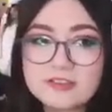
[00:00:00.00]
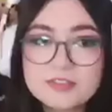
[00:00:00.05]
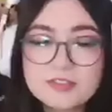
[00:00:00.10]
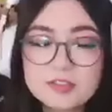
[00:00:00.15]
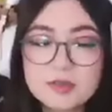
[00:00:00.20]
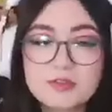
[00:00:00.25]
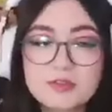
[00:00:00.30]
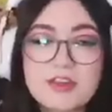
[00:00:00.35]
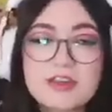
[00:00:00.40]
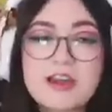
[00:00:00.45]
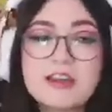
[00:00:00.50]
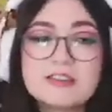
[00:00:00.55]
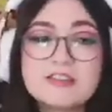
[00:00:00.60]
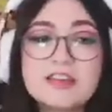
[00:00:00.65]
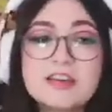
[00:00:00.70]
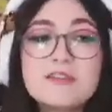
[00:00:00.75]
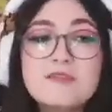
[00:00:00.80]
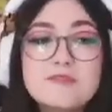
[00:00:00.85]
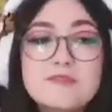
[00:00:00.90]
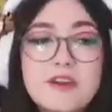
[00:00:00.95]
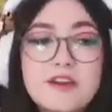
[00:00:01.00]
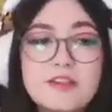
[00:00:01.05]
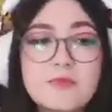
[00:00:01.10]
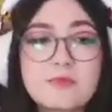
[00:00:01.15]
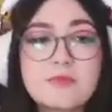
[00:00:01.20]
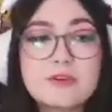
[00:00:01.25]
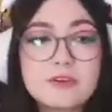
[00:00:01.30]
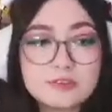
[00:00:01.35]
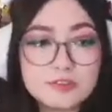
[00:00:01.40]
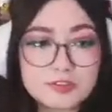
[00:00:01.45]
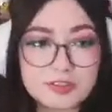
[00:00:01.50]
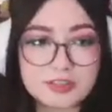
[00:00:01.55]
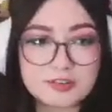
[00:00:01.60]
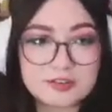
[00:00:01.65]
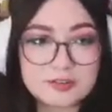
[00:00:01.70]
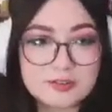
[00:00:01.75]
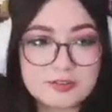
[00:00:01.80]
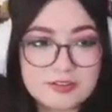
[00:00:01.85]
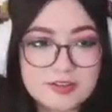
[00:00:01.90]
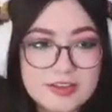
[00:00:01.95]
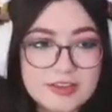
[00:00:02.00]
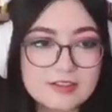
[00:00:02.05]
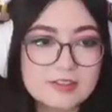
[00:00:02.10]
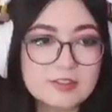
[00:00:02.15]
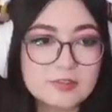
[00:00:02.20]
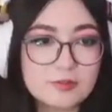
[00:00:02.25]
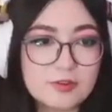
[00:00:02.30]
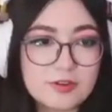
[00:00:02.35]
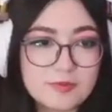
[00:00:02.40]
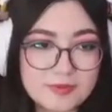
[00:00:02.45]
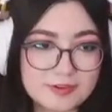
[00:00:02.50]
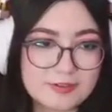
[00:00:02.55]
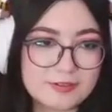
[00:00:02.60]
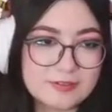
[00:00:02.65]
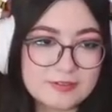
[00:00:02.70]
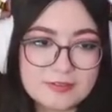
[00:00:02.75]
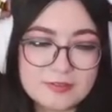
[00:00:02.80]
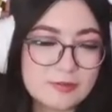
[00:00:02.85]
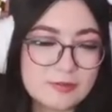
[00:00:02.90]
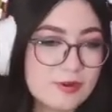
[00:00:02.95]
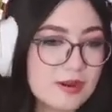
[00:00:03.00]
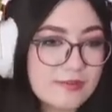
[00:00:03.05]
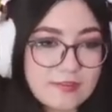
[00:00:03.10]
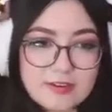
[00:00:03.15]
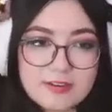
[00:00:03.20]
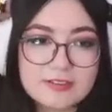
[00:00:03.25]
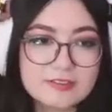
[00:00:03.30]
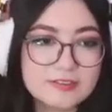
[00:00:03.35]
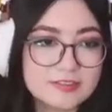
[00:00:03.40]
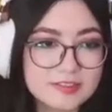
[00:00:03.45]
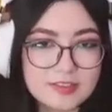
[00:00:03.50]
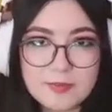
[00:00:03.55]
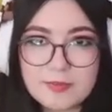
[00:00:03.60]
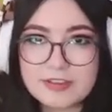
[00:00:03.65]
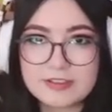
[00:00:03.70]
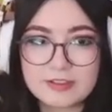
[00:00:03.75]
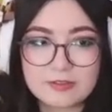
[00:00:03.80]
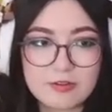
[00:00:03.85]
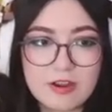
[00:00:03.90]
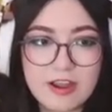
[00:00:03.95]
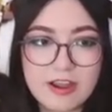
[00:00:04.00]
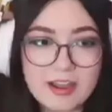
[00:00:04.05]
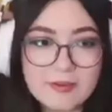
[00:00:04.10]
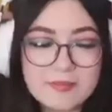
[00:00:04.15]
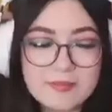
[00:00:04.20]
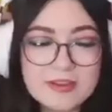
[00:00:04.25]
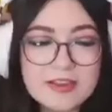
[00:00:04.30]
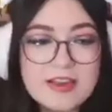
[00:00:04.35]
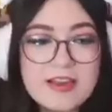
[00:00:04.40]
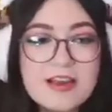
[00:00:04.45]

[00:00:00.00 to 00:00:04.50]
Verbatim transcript: So they identify the person, this criminal, whoever committed the crime,